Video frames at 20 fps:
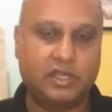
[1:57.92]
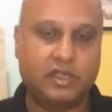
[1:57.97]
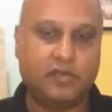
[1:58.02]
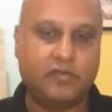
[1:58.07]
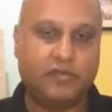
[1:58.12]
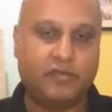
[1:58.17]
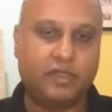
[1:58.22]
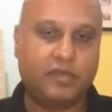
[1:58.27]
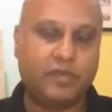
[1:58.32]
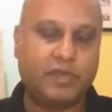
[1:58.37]

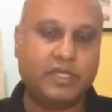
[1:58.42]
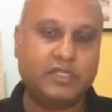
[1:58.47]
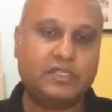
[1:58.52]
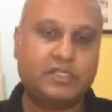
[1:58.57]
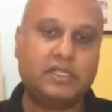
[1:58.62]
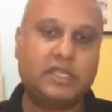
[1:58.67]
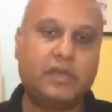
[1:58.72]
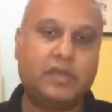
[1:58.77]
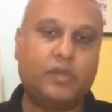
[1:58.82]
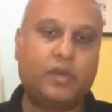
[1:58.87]
which means
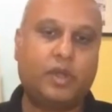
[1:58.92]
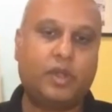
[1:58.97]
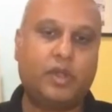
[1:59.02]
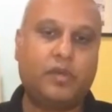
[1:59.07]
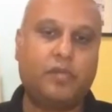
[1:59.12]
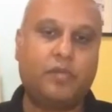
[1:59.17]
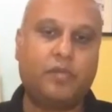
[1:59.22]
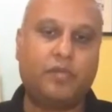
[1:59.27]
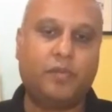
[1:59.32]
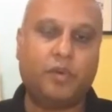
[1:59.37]
they
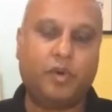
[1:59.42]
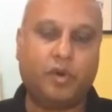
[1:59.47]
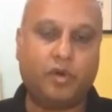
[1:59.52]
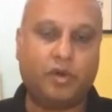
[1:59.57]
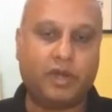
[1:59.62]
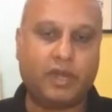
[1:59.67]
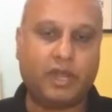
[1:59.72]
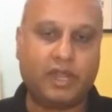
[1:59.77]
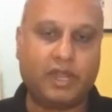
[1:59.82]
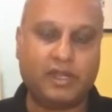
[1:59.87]
want more
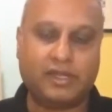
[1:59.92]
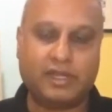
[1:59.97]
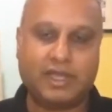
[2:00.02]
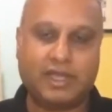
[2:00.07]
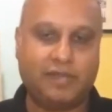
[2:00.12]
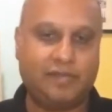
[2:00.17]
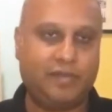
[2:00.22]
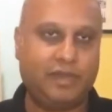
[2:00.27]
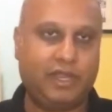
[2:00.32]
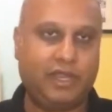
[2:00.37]

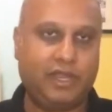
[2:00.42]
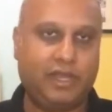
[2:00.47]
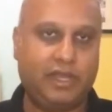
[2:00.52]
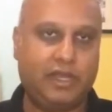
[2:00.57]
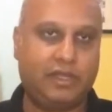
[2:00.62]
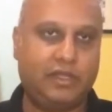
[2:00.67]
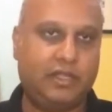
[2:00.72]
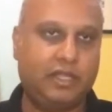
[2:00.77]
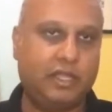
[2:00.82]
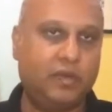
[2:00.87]
real-time data.
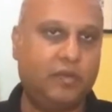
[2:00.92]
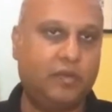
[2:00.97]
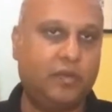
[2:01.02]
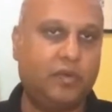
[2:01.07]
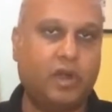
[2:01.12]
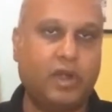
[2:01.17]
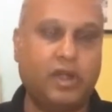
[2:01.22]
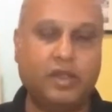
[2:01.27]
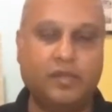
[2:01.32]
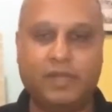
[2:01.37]
They
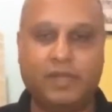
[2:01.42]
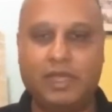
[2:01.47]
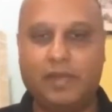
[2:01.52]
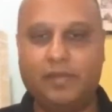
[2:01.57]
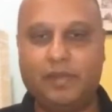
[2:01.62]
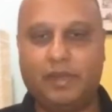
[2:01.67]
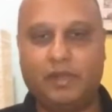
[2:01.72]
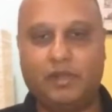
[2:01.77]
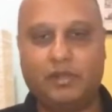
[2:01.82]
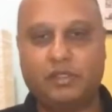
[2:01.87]
want to be
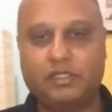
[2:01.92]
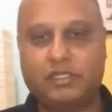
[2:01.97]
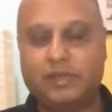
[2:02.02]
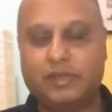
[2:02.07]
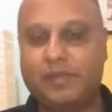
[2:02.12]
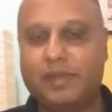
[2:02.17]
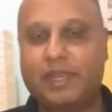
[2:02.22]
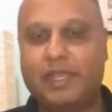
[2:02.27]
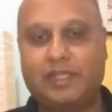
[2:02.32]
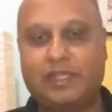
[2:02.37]
able to
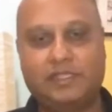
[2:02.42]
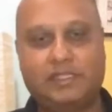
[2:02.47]
simulate